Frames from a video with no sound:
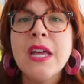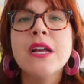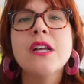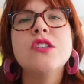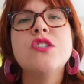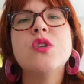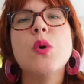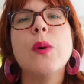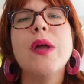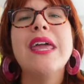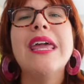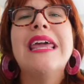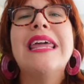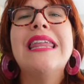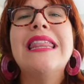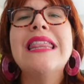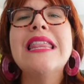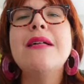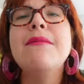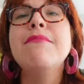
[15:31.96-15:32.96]
So,
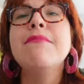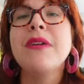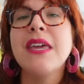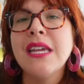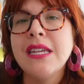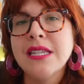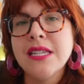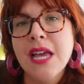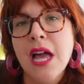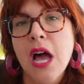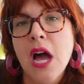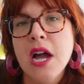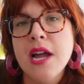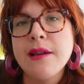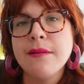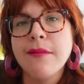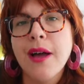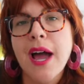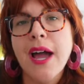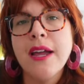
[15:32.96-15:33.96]
in the
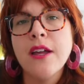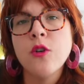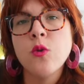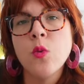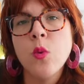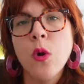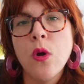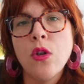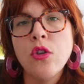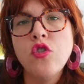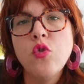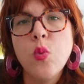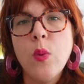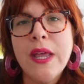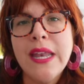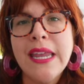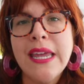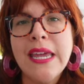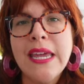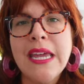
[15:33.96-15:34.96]
meantime, I enrolled
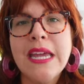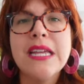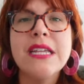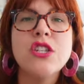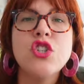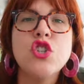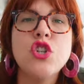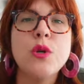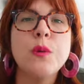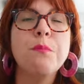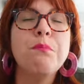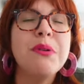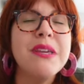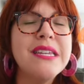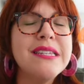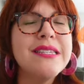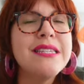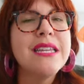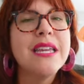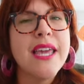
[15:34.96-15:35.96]
Winnie into
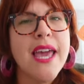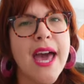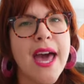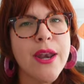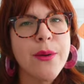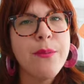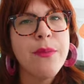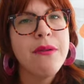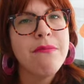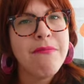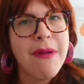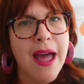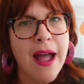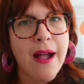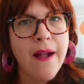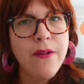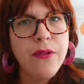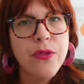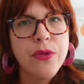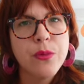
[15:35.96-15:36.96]
Beast Academy
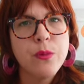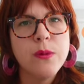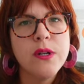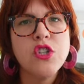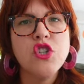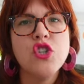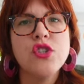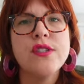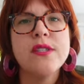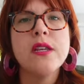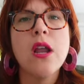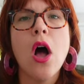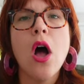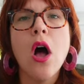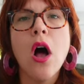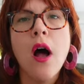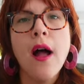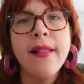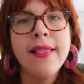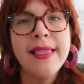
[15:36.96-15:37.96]
Math which is an
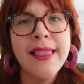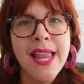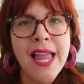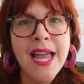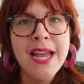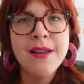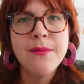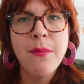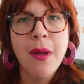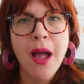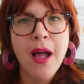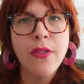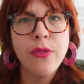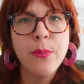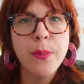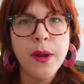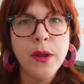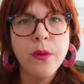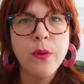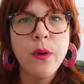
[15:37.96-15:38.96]
online math
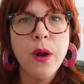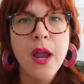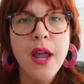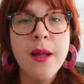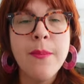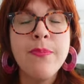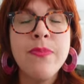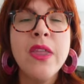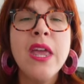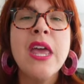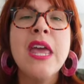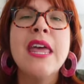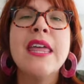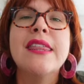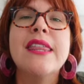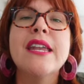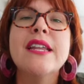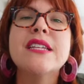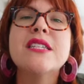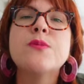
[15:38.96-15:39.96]
program
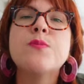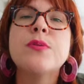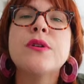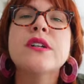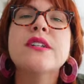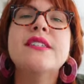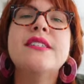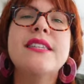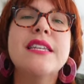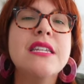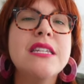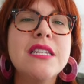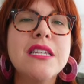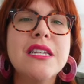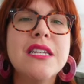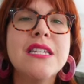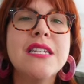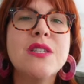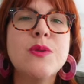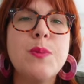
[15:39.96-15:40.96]
that is
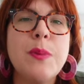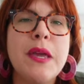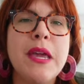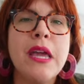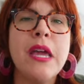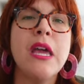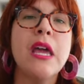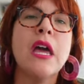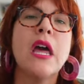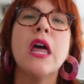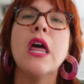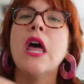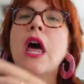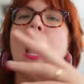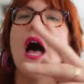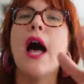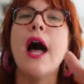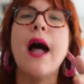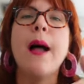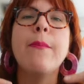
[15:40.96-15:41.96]
presented as being
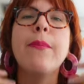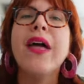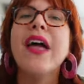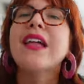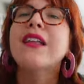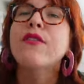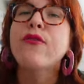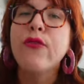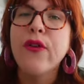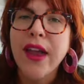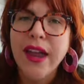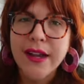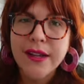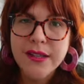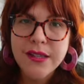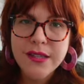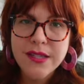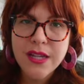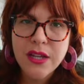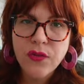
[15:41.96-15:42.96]
um,
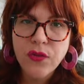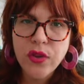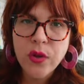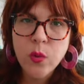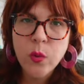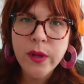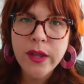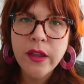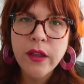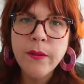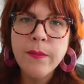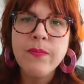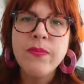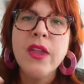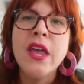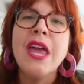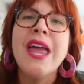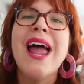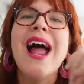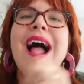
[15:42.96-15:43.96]
advanced, if you will.
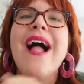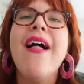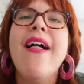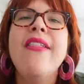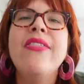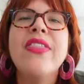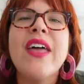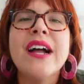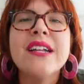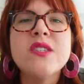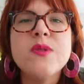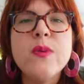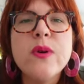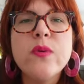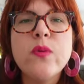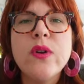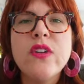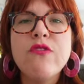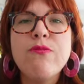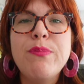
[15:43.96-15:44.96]
And that's
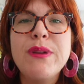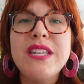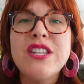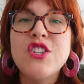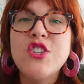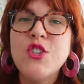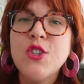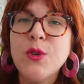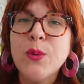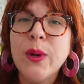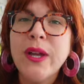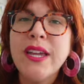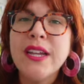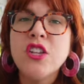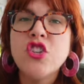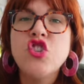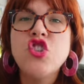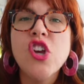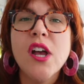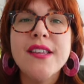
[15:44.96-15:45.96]
what we've been
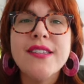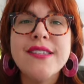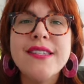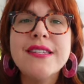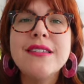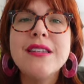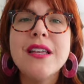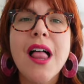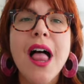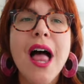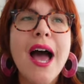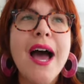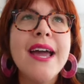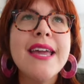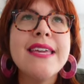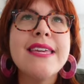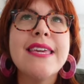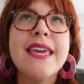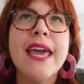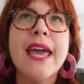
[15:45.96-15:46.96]
doing just until
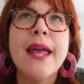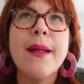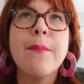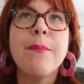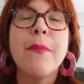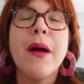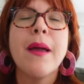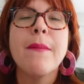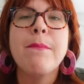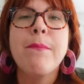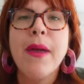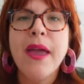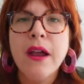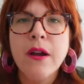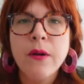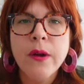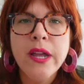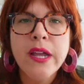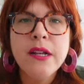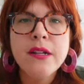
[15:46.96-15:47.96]
I get my
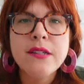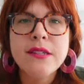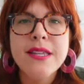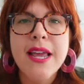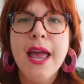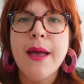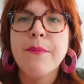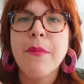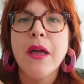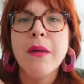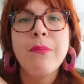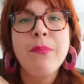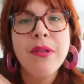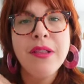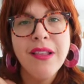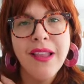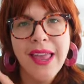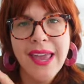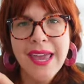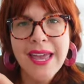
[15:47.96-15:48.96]
bearings and my
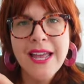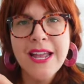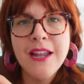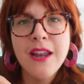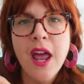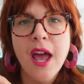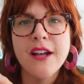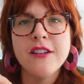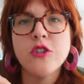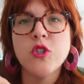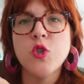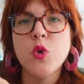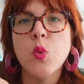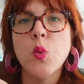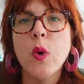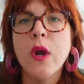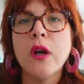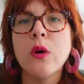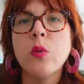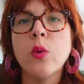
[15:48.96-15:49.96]
plan as to
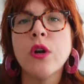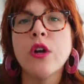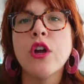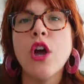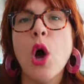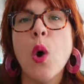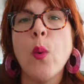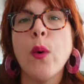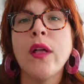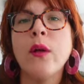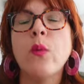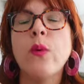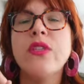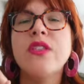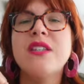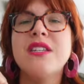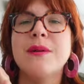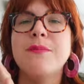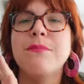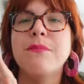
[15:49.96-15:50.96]
where we're going
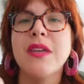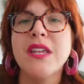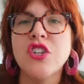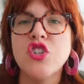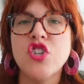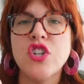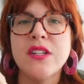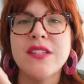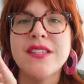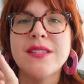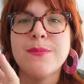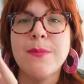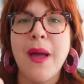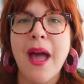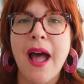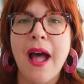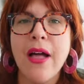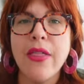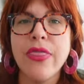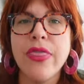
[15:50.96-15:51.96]
with dimensions
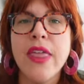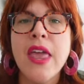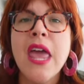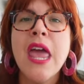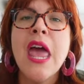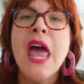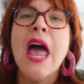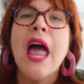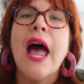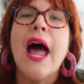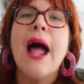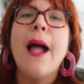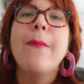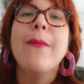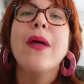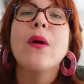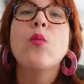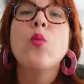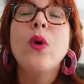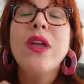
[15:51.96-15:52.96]
math. Um,
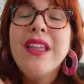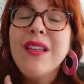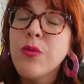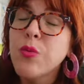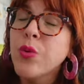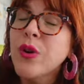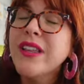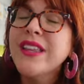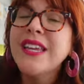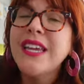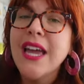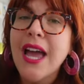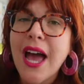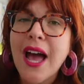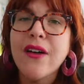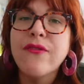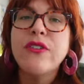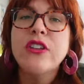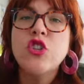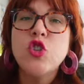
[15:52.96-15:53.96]
and we really
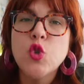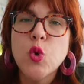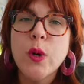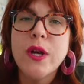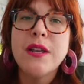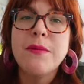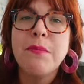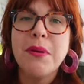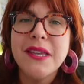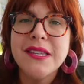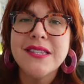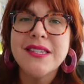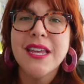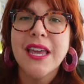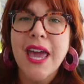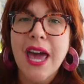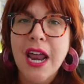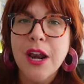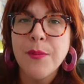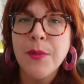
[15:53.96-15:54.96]
have enjoyed Beast
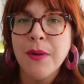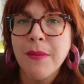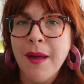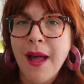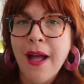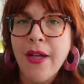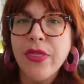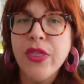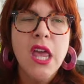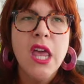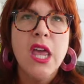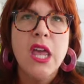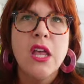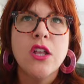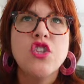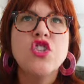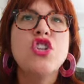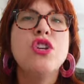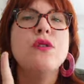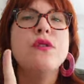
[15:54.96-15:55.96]
Academy math.
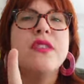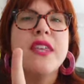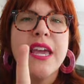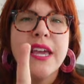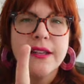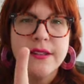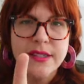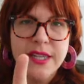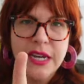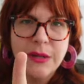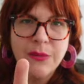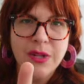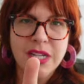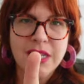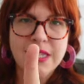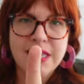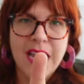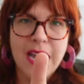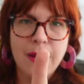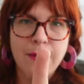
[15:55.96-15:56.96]
Two things that I'm going
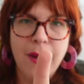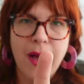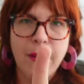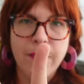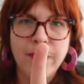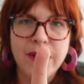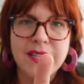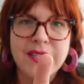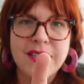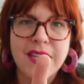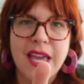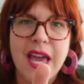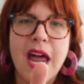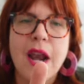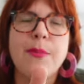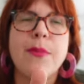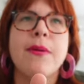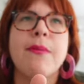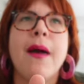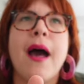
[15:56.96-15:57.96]
to say about Beast
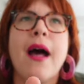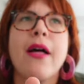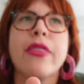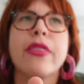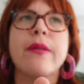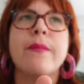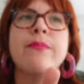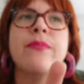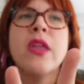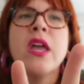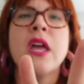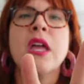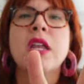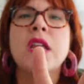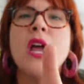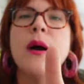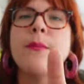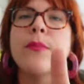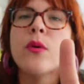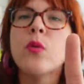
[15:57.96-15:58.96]
Academy math.
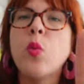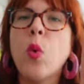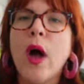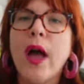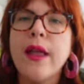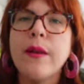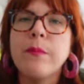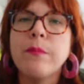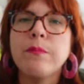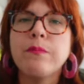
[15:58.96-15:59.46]
Number one,